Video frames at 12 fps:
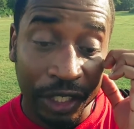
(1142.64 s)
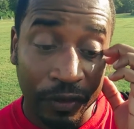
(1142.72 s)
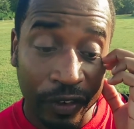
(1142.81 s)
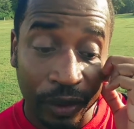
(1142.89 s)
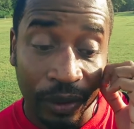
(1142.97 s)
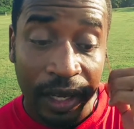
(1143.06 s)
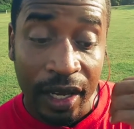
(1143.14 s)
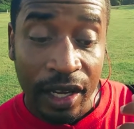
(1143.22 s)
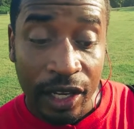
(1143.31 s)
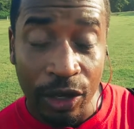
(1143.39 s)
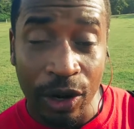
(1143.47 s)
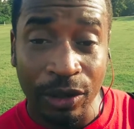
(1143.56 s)
interview,
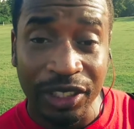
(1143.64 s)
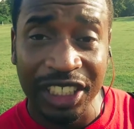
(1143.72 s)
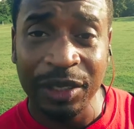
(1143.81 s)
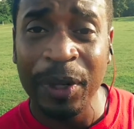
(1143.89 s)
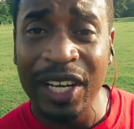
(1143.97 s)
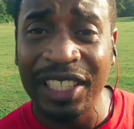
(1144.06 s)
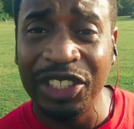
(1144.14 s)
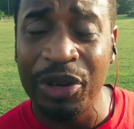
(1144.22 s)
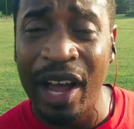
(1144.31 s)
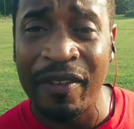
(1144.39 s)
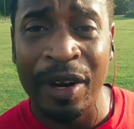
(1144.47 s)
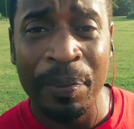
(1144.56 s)
you know, just because you
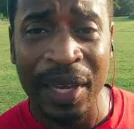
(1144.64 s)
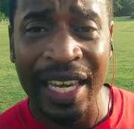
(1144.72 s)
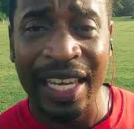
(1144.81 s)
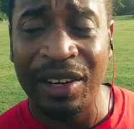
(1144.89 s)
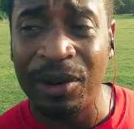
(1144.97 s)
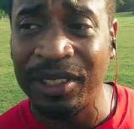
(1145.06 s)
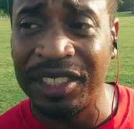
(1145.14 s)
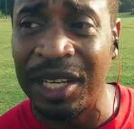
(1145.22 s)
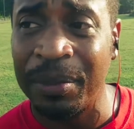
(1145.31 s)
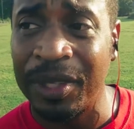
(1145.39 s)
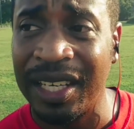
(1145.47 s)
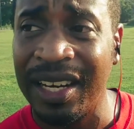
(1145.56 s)
have an opinion on
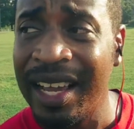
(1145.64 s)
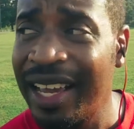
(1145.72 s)
something,